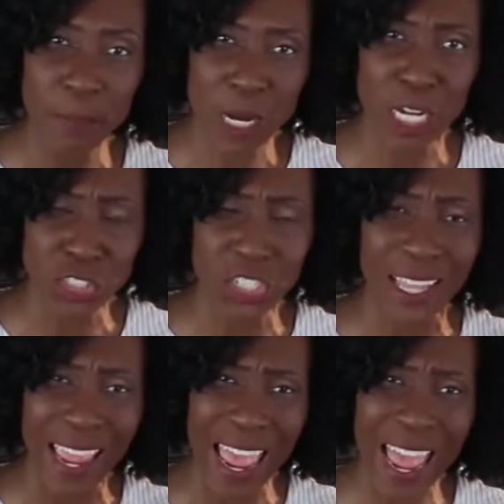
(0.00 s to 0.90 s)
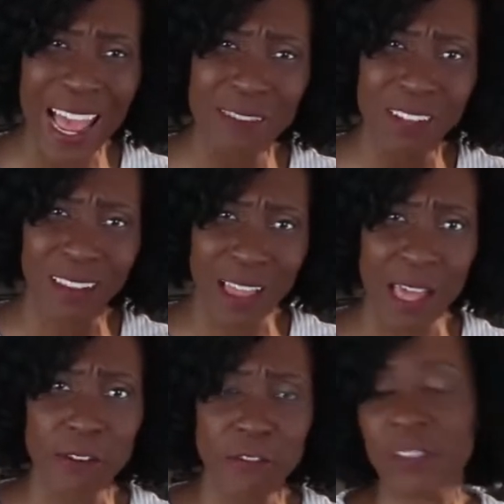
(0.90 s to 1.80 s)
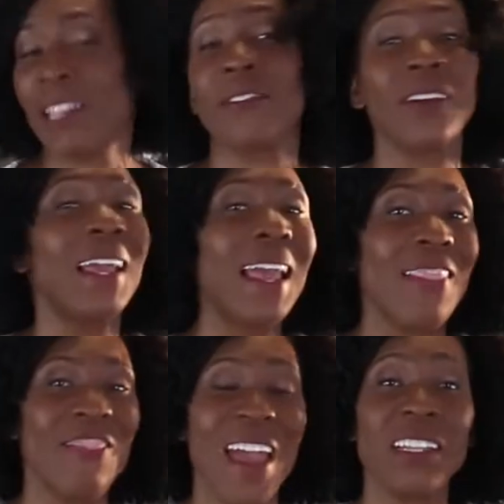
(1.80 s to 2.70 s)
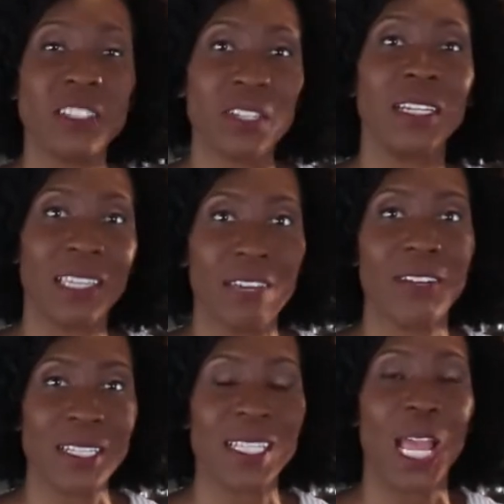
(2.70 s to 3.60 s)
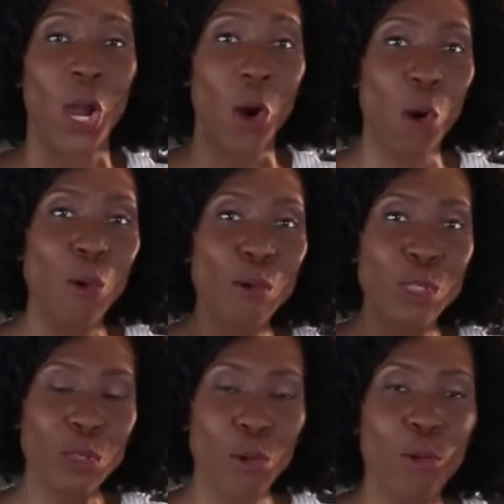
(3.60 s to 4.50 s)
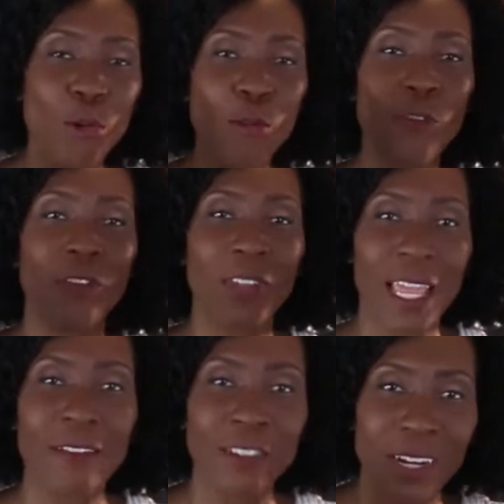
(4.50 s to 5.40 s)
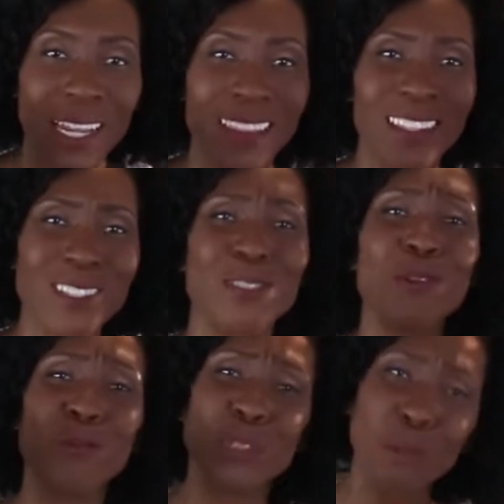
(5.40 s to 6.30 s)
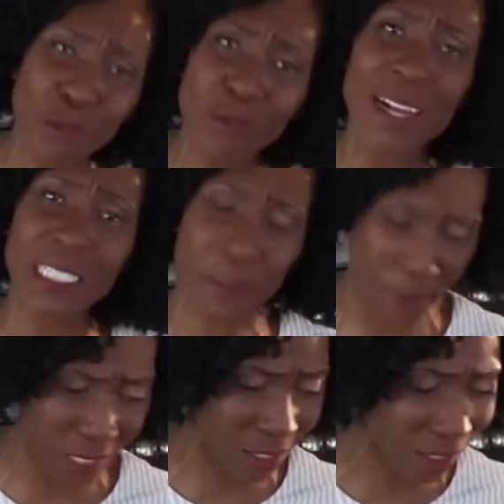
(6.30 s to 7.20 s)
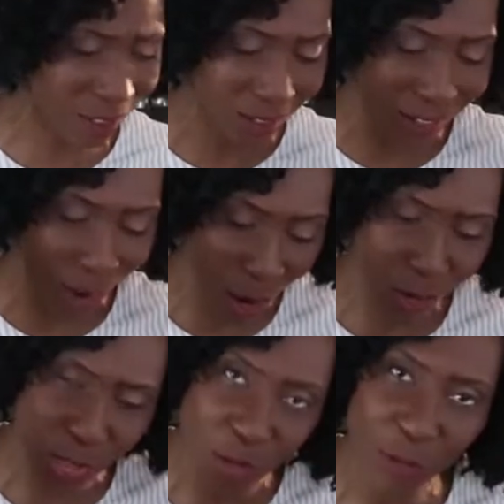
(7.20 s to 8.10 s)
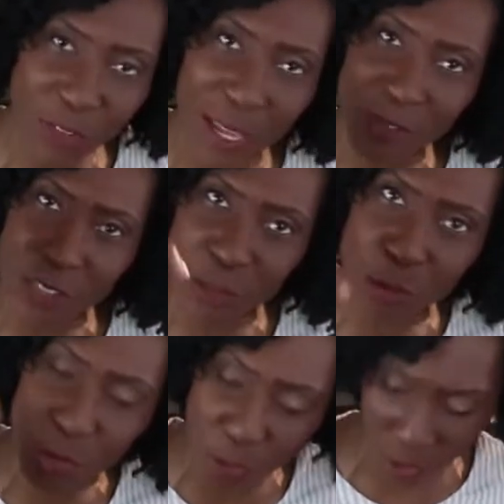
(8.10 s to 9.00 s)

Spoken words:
a punch and they have a lot of flavor. That is going to give us that old school flavor in this new school recipe, y'all. Old school flavor, new school